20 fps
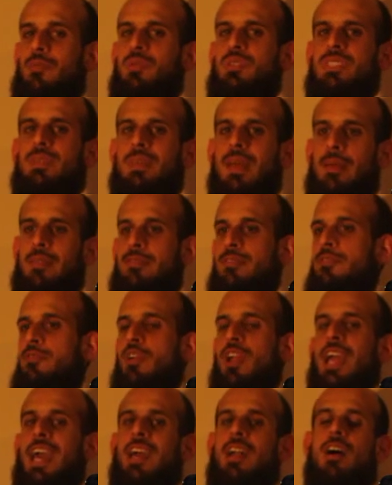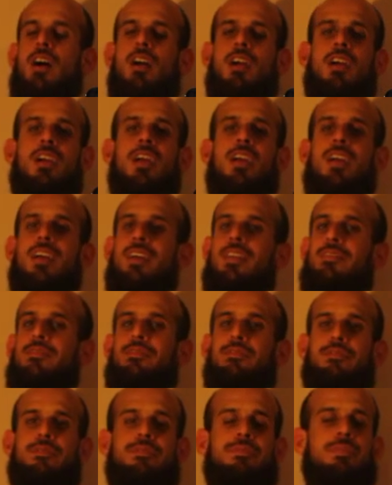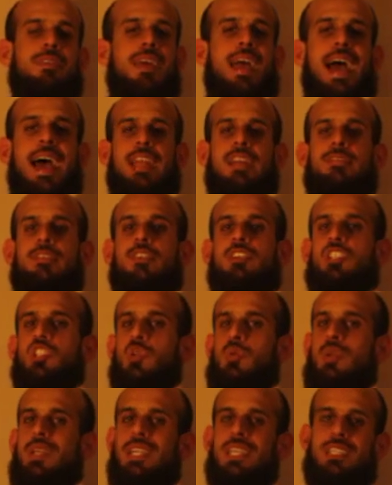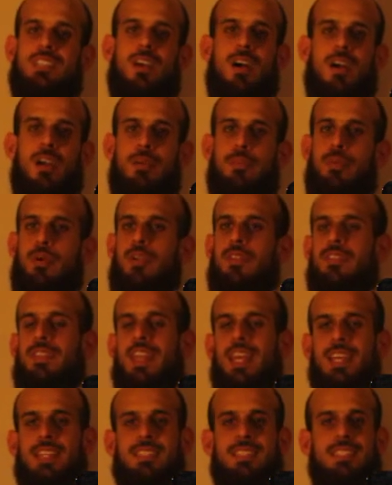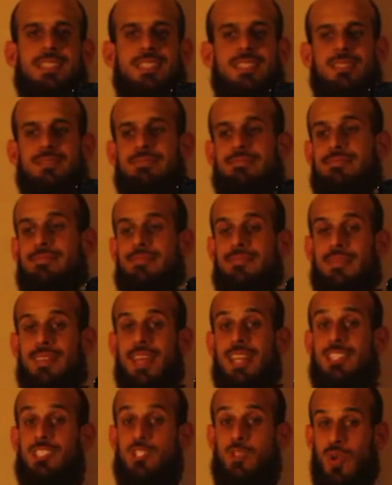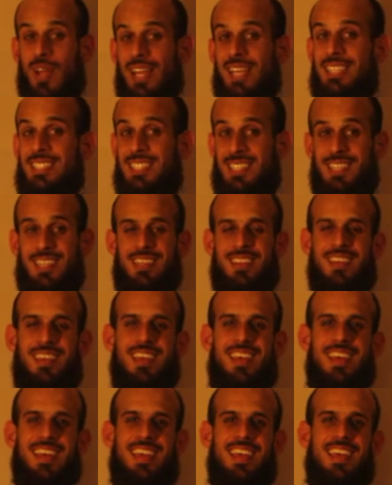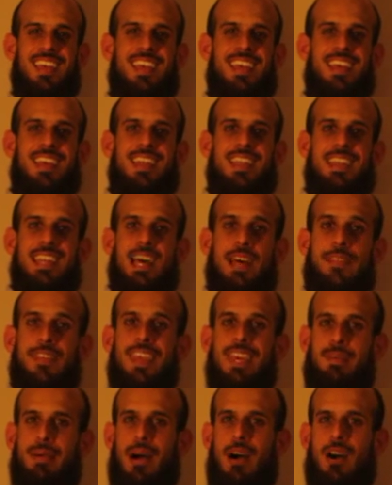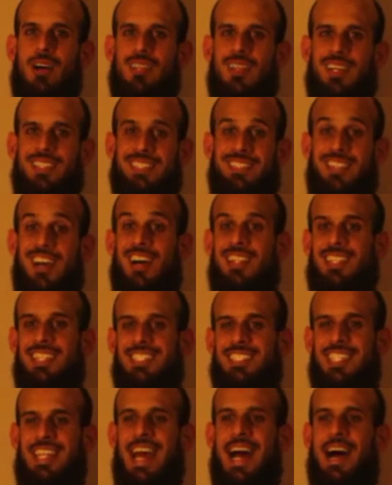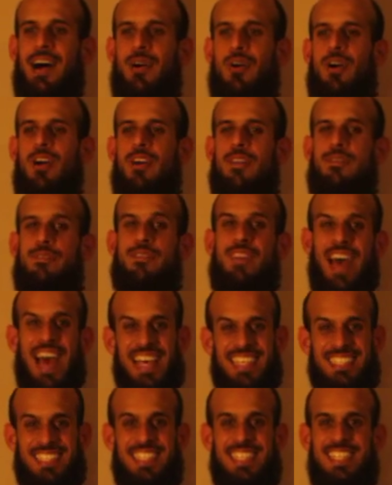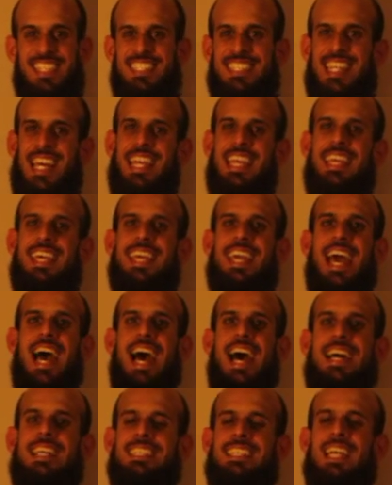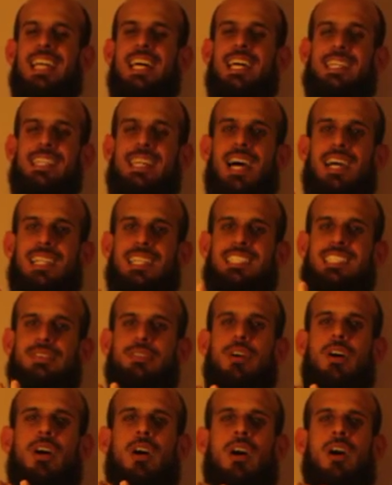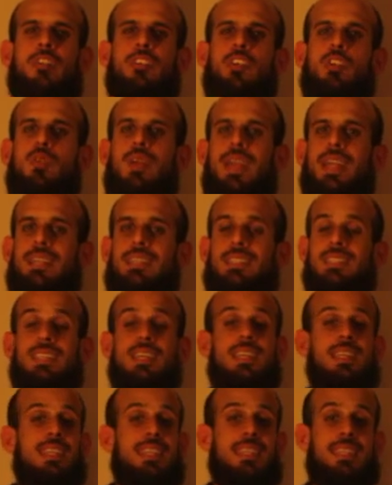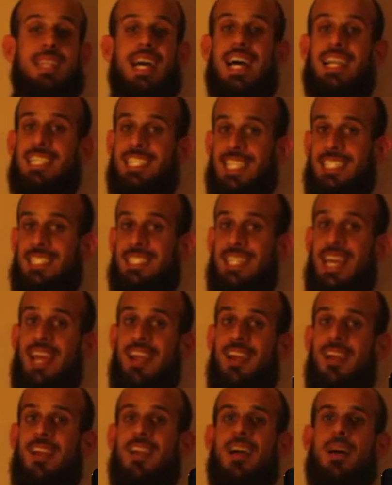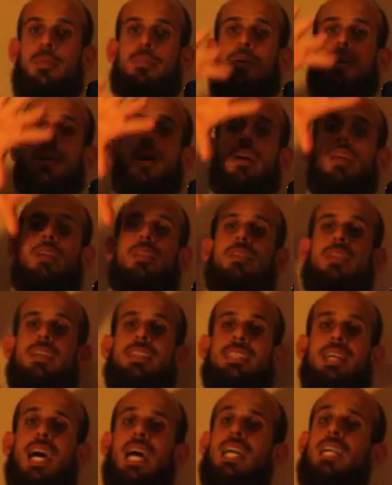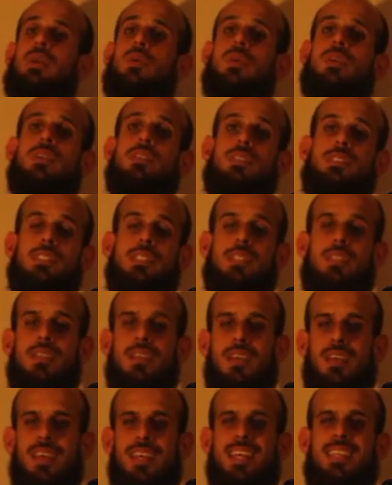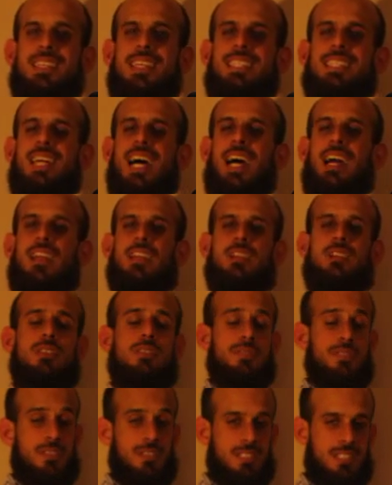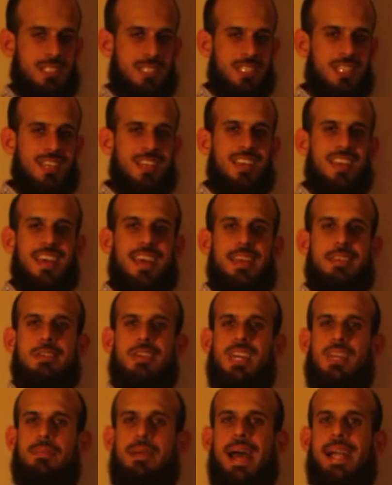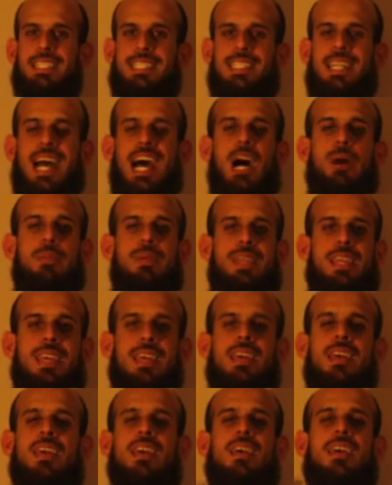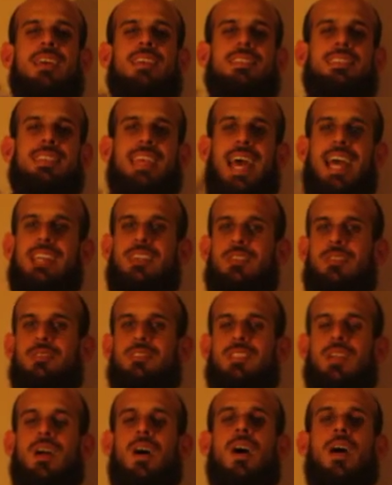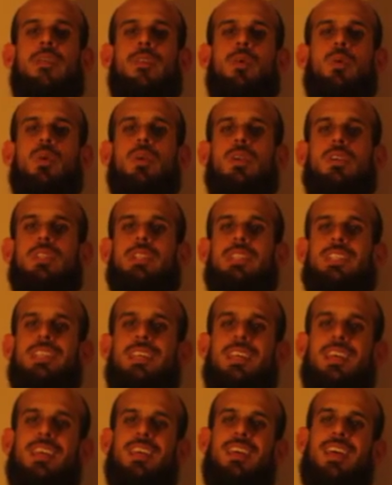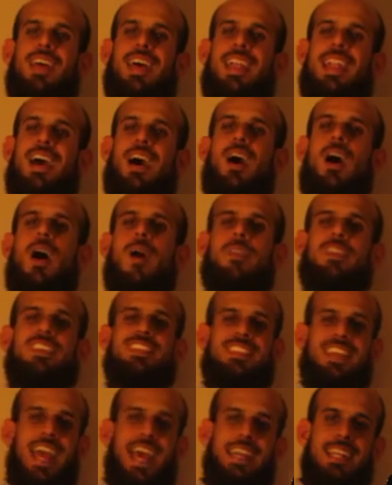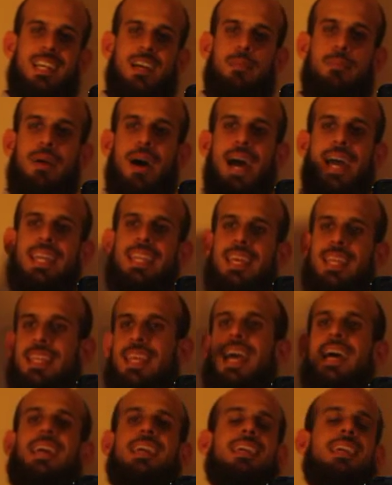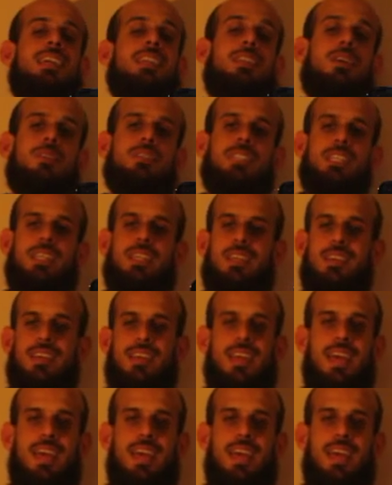We sometimes even forget our anniversaries, our birth dates. It's crazy. Now think about Allah's knowledge and how vast it is that He has knowledge of all the grains. Not just there, but in the entire world, in the entire universe. You can imagine how many sand dunes there are in the world, and all the sand combined, and yet He knows it.